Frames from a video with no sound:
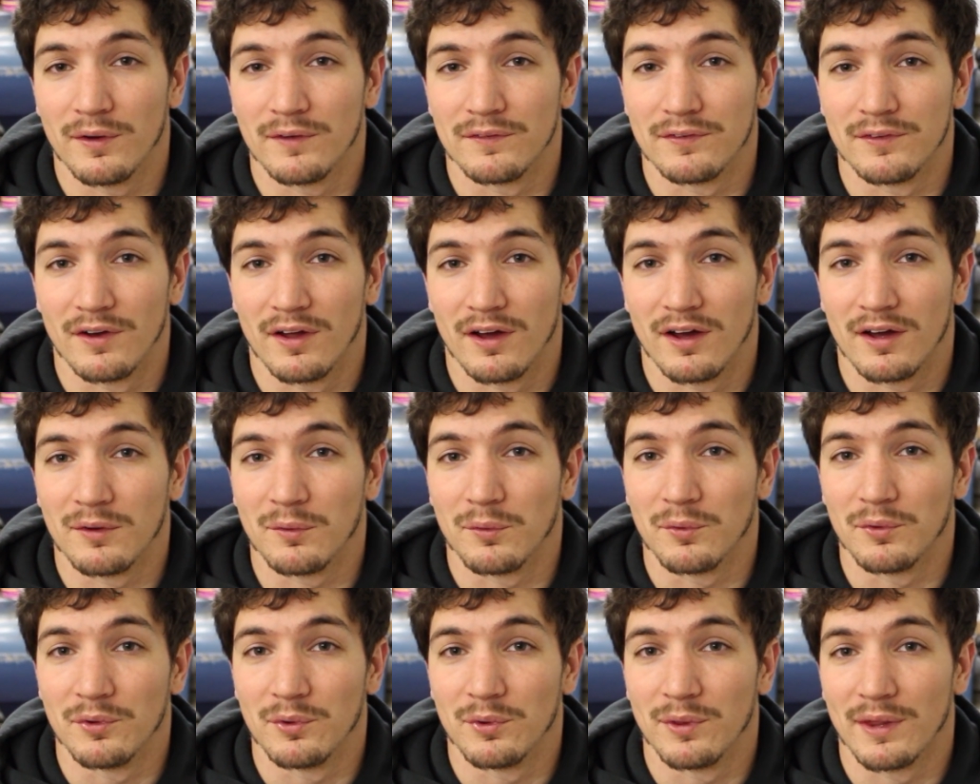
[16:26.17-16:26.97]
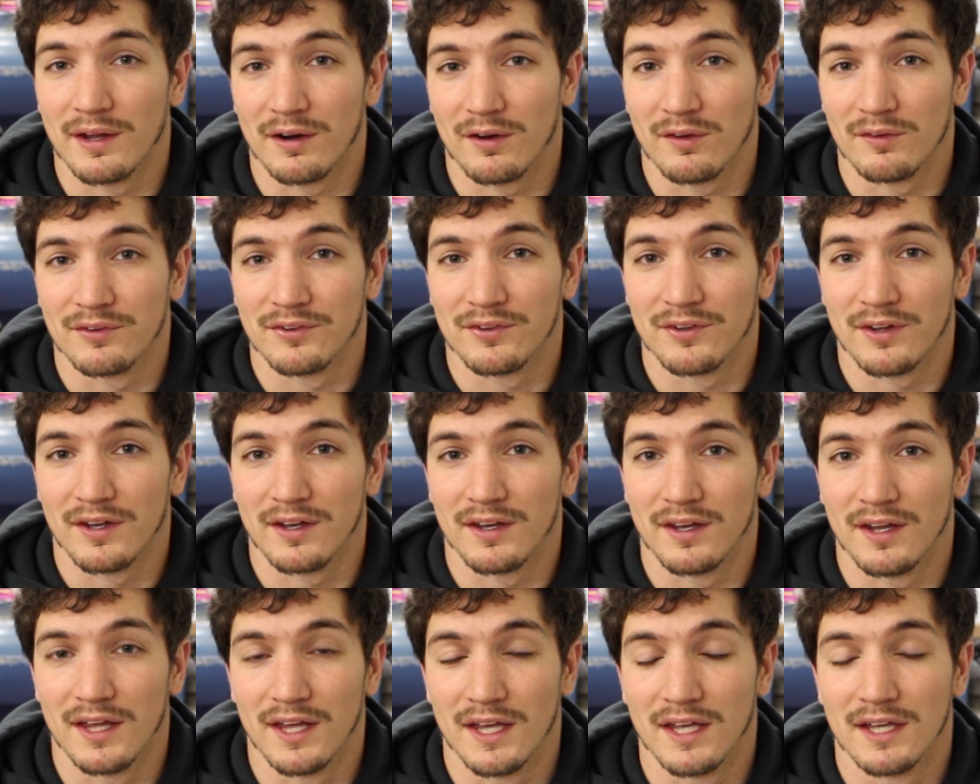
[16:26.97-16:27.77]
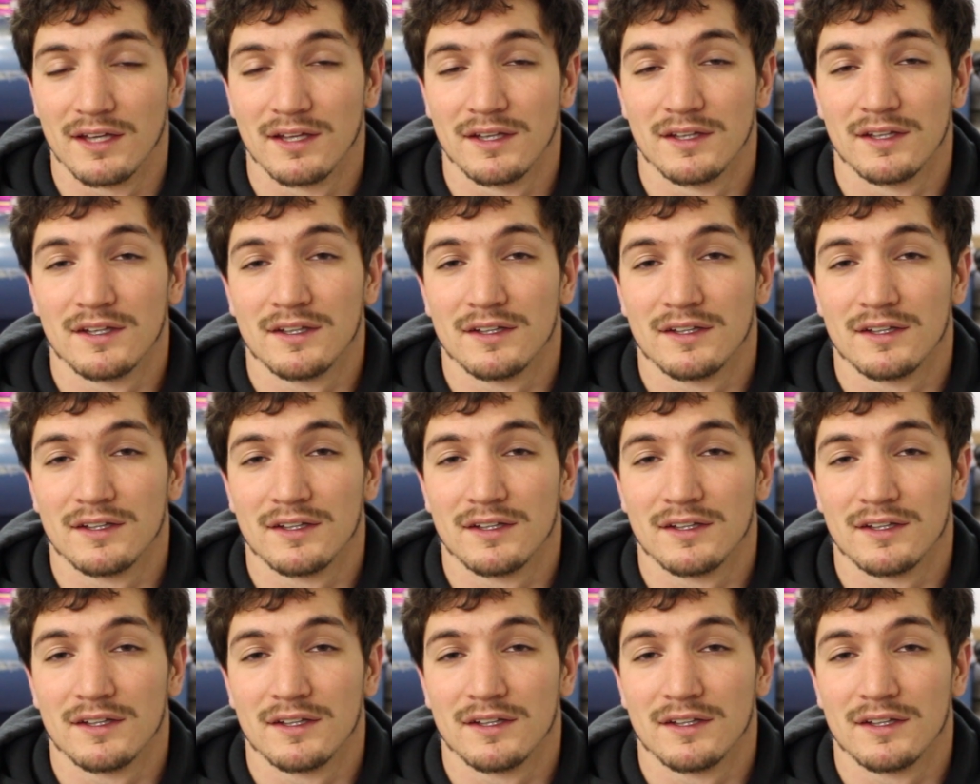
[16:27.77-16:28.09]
If not, we'll do that on Sunday.